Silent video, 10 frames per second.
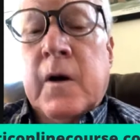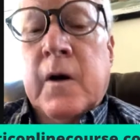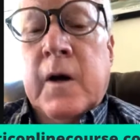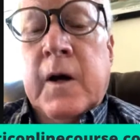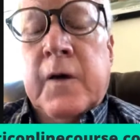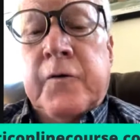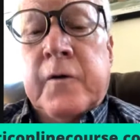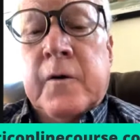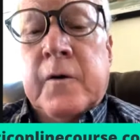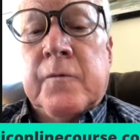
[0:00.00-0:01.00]
is
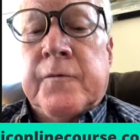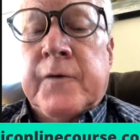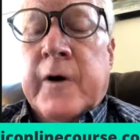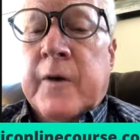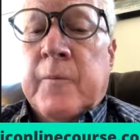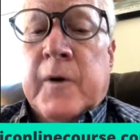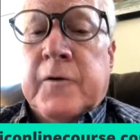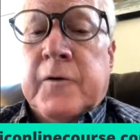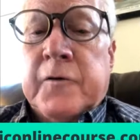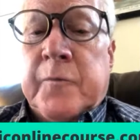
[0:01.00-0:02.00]
very much
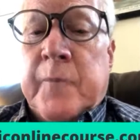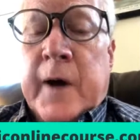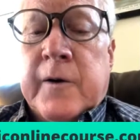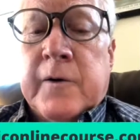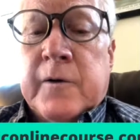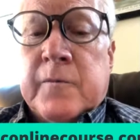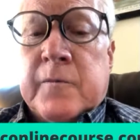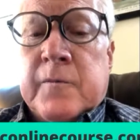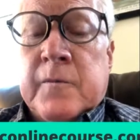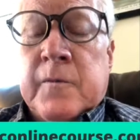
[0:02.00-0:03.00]
suspected
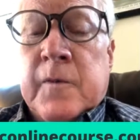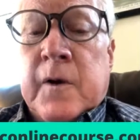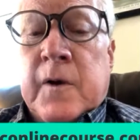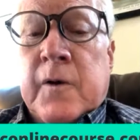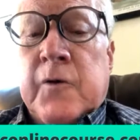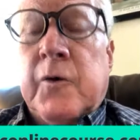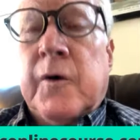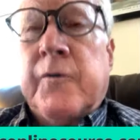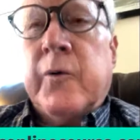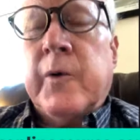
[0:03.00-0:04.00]
to
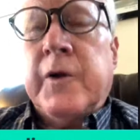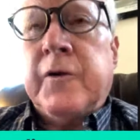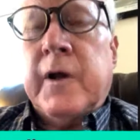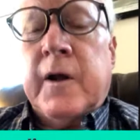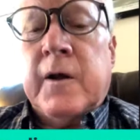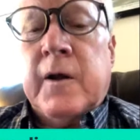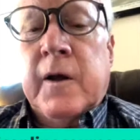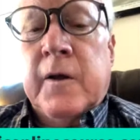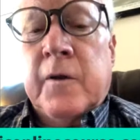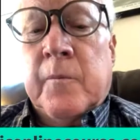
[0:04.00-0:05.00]
have originated
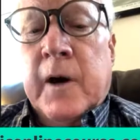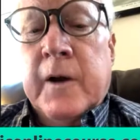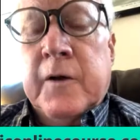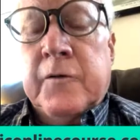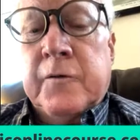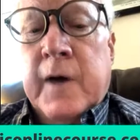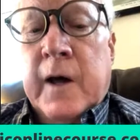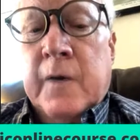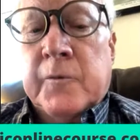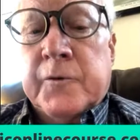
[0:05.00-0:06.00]
in the bodies of
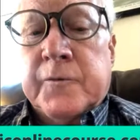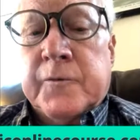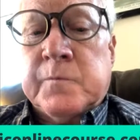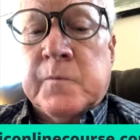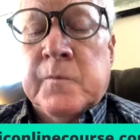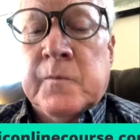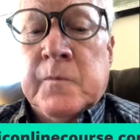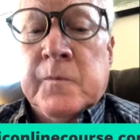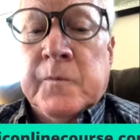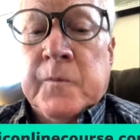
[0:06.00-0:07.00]
animals,
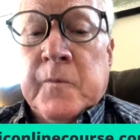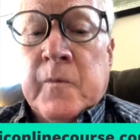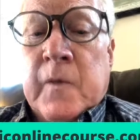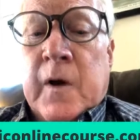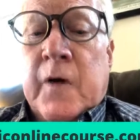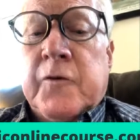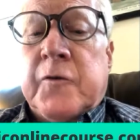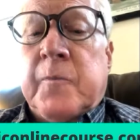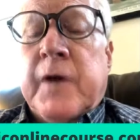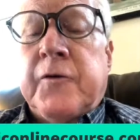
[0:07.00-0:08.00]

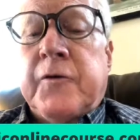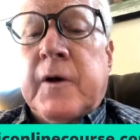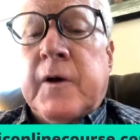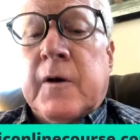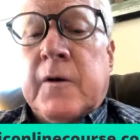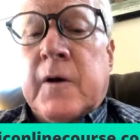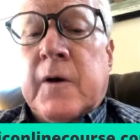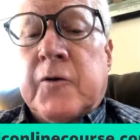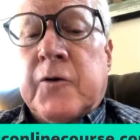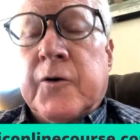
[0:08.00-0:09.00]
especially
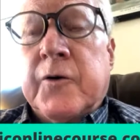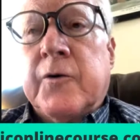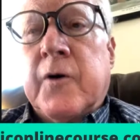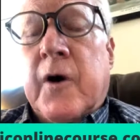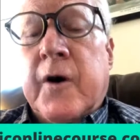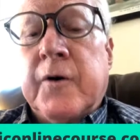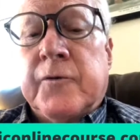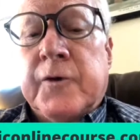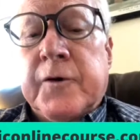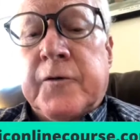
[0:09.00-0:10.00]
nocturnal
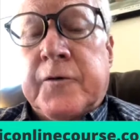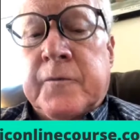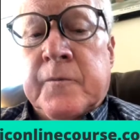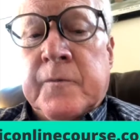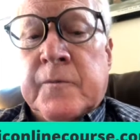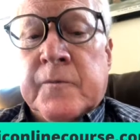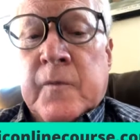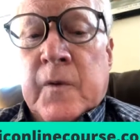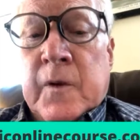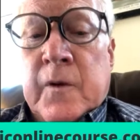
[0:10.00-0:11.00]
carnivores,
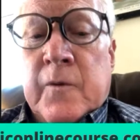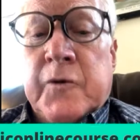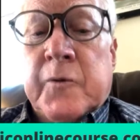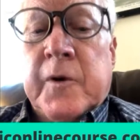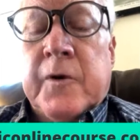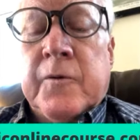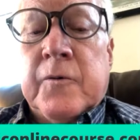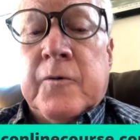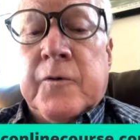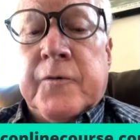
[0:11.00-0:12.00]
which we
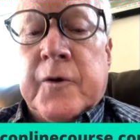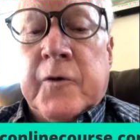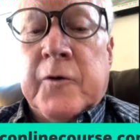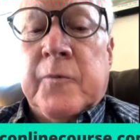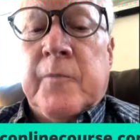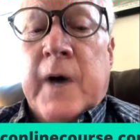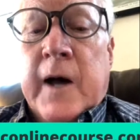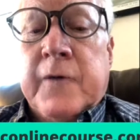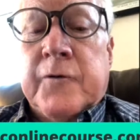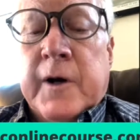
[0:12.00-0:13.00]
refer to as
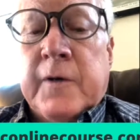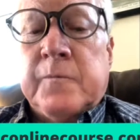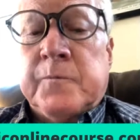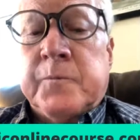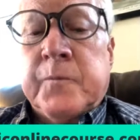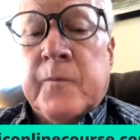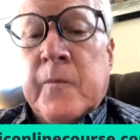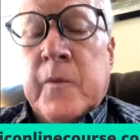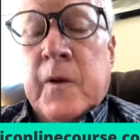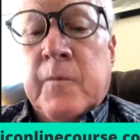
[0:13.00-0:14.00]
bats, right?
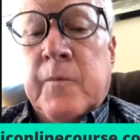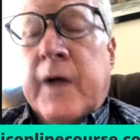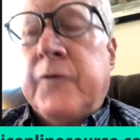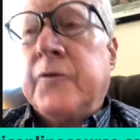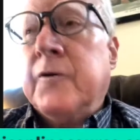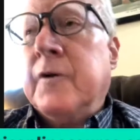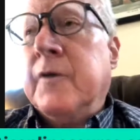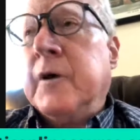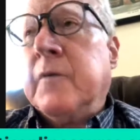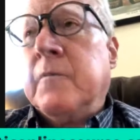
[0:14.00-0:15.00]
Bats are living